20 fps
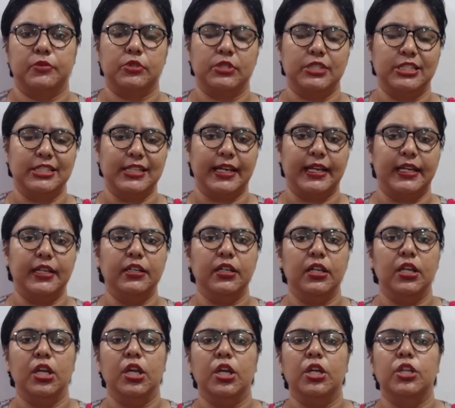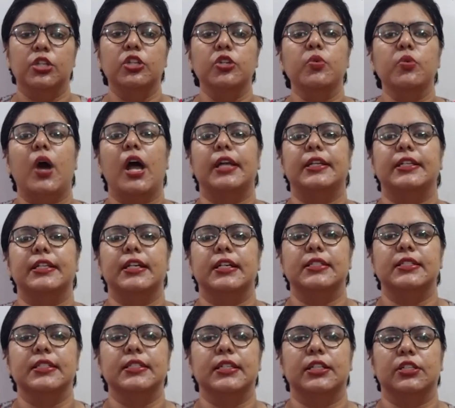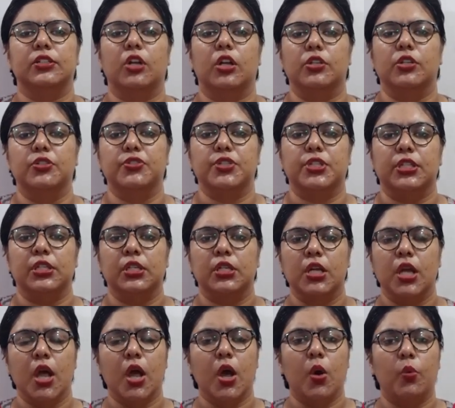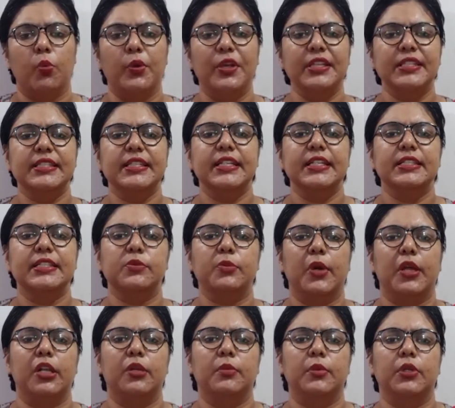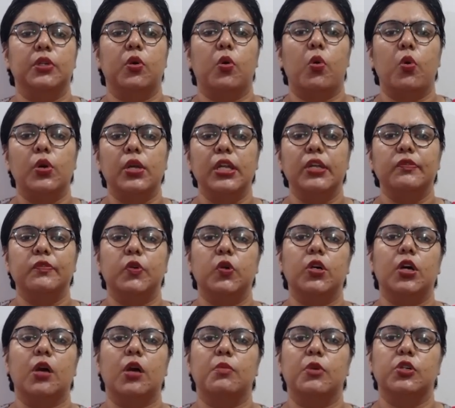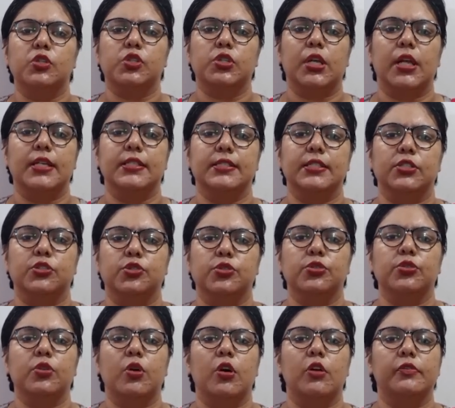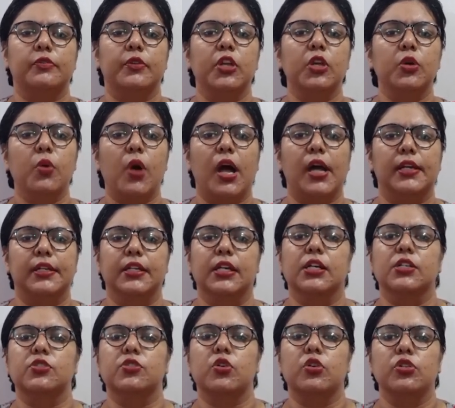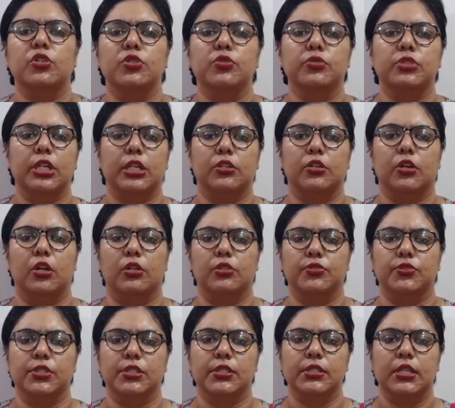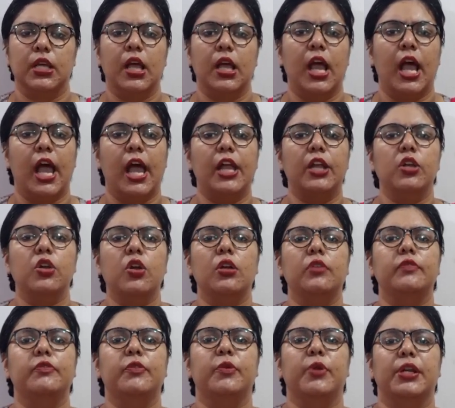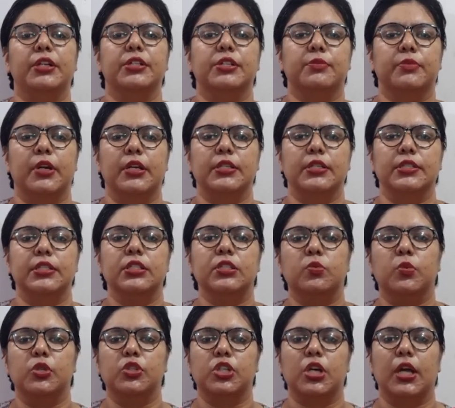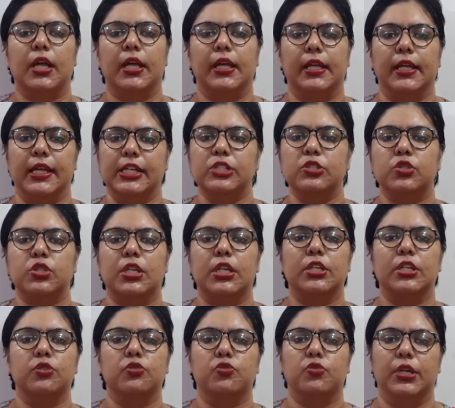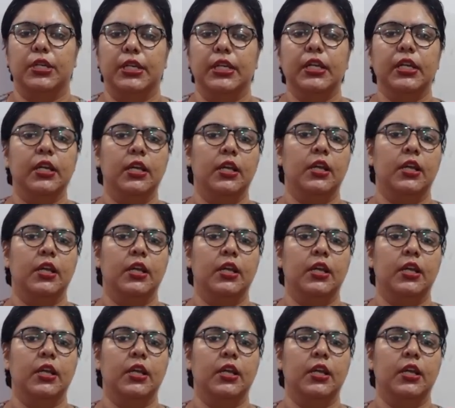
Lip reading: Second, new ideas and technology. VC is available only for commercialization of new ideas or new technologies and not for enterprises which are engaged in trading,